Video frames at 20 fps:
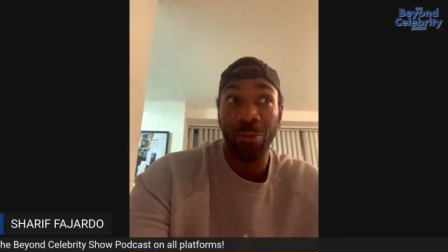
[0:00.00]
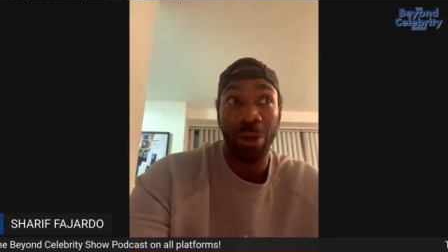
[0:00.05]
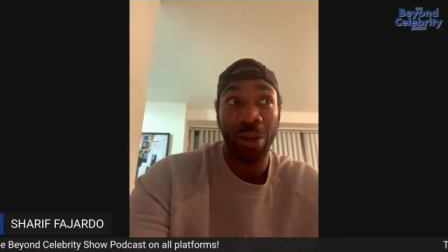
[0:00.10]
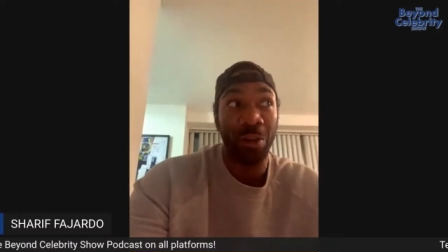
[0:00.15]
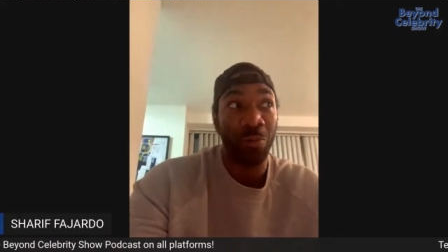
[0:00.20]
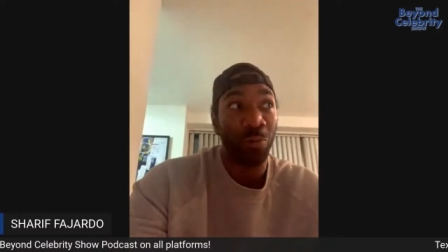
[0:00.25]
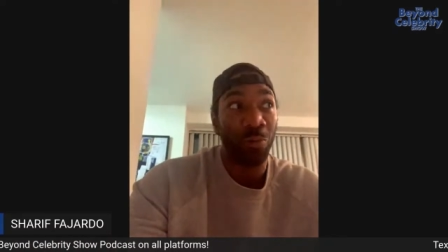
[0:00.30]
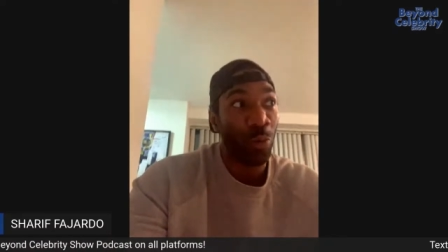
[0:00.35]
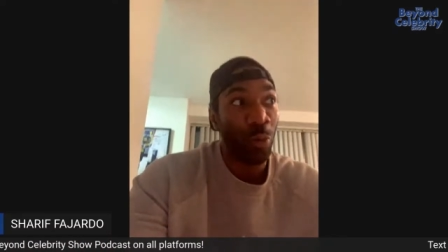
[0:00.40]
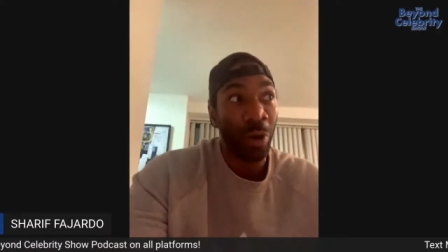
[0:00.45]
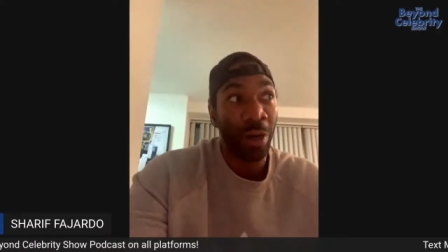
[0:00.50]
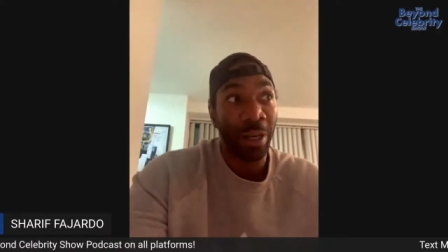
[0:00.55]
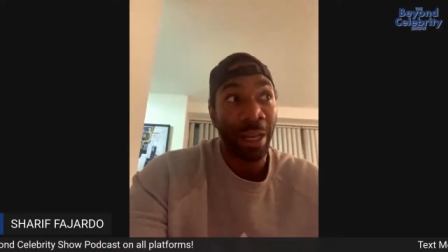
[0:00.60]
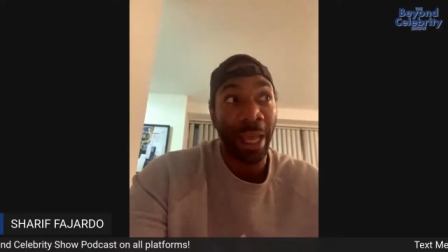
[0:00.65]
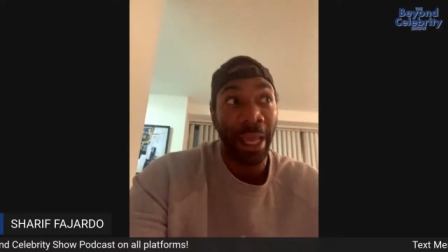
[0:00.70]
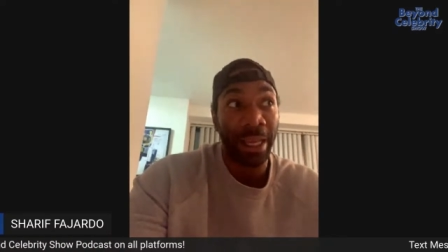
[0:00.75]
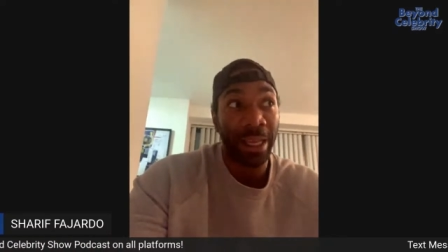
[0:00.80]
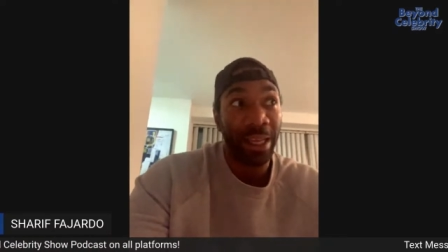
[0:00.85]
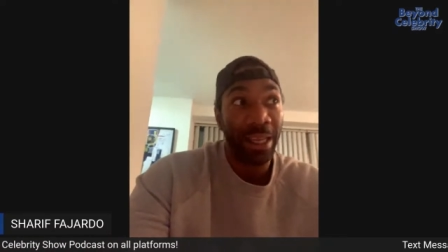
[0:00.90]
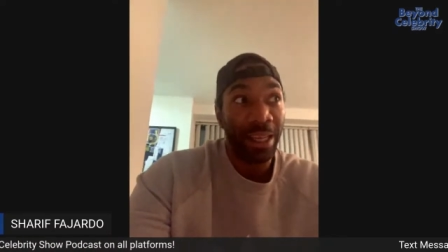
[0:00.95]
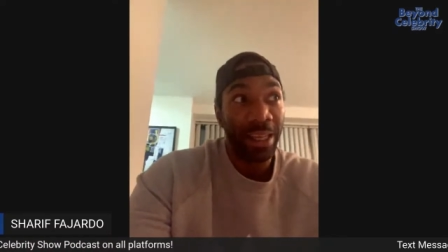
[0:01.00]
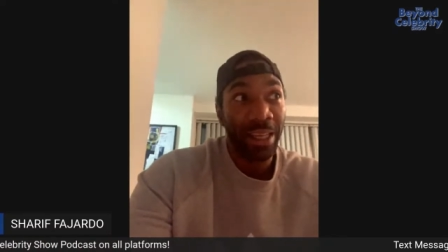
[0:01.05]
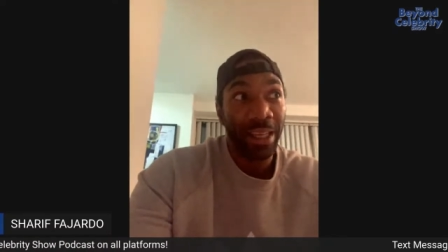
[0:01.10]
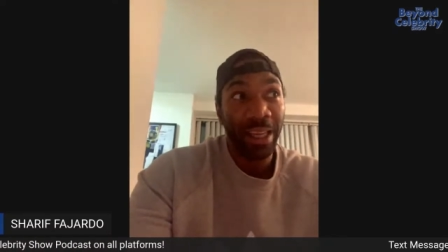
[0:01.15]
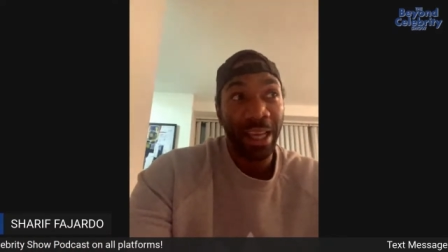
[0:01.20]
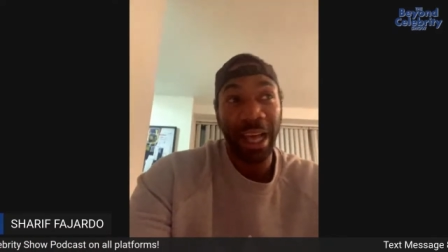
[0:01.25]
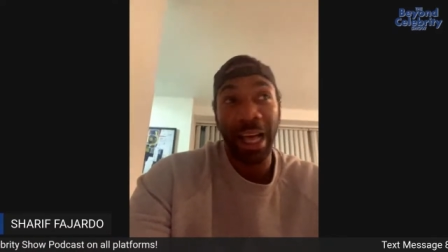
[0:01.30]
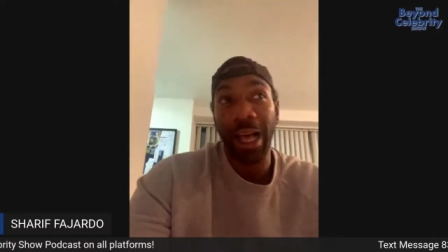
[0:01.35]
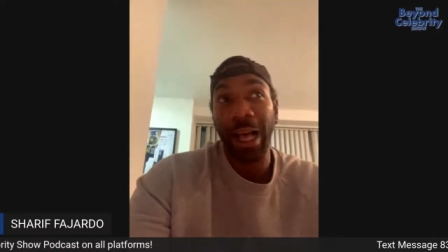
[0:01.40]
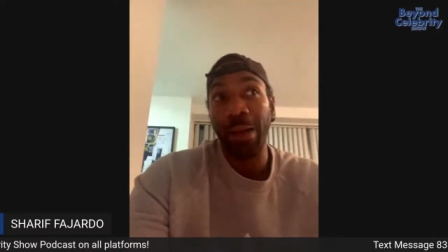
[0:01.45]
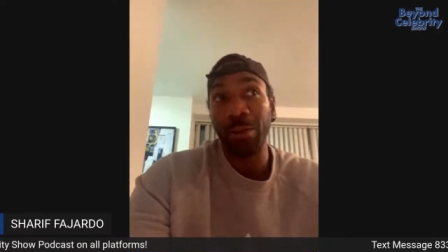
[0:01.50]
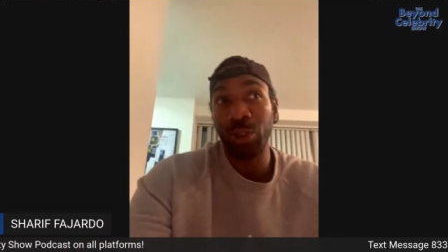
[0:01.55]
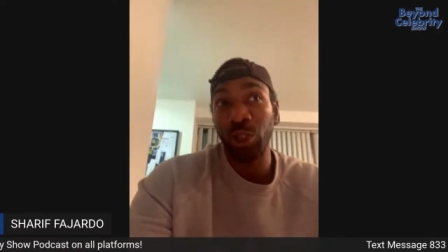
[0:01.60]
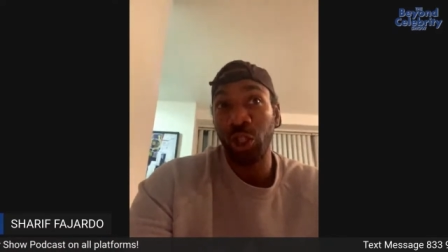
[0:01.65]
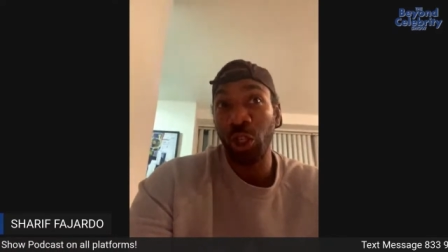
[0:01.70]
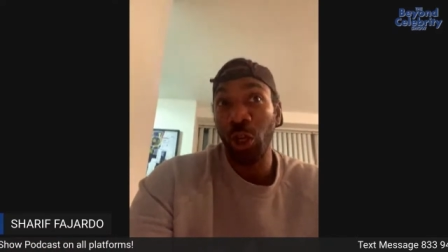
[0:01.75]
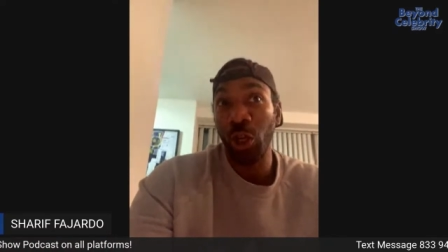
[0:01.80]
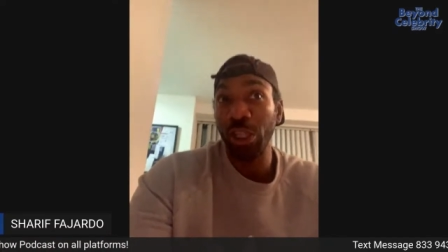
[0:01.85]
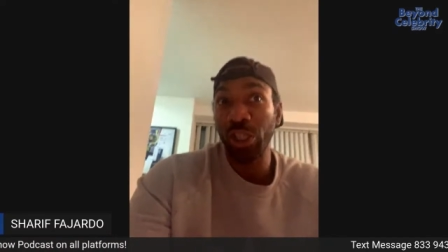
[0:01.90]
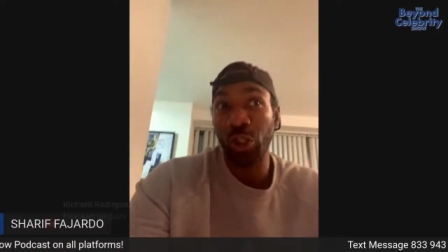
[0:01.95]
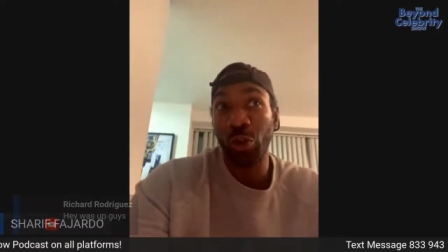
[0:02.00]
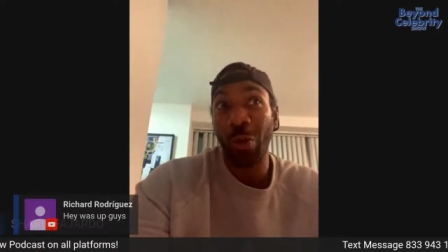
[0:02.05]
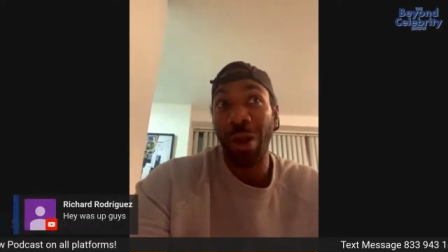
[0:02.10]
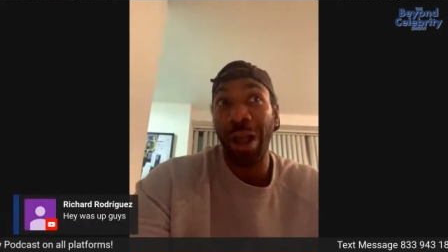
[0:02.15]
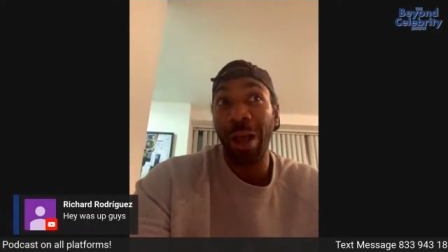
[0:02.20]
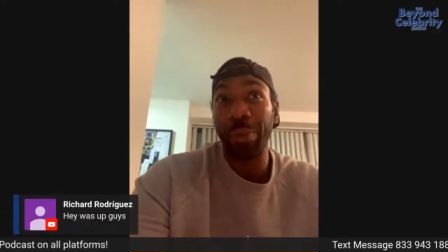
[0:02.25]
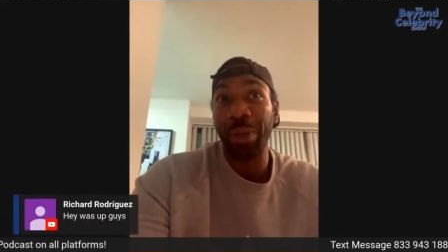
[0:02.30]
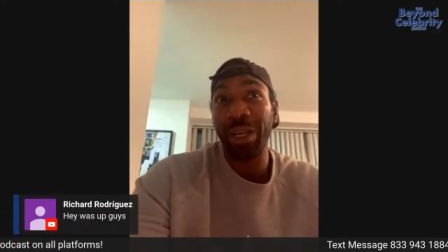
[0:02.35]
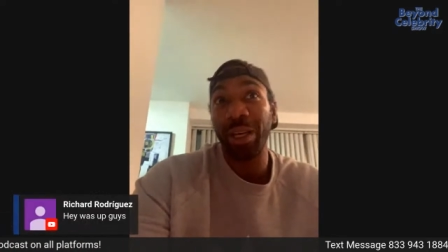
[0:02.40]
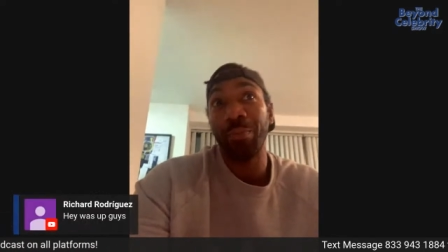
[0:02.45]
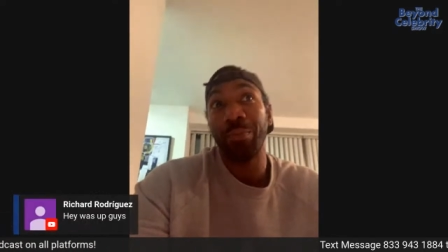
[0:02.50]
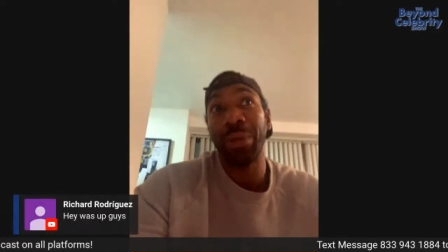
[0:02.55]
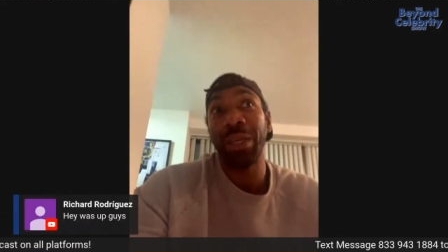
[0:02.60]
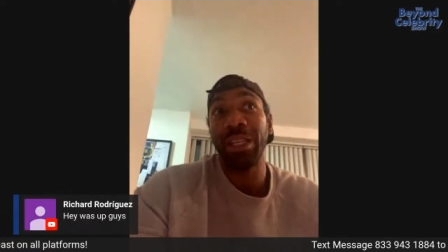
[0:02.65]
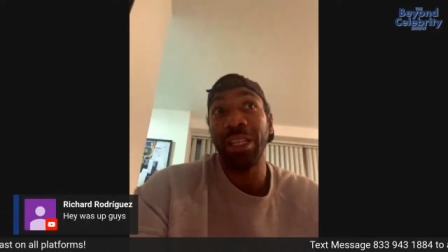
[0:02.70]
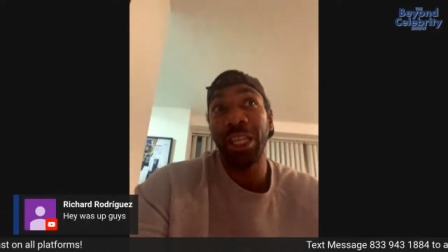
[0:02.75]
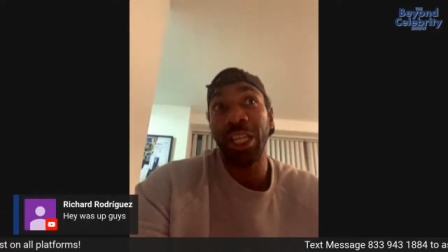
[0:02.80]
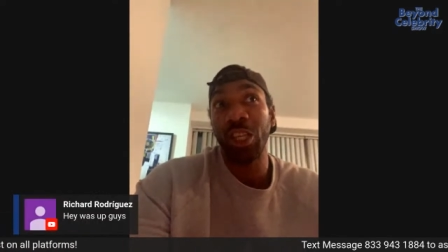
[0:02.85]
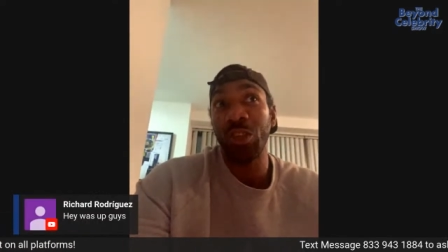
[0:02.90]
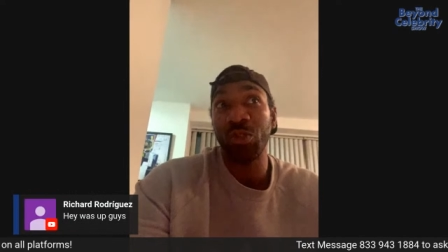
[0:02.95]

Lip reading: Where like jaw-dropping ability.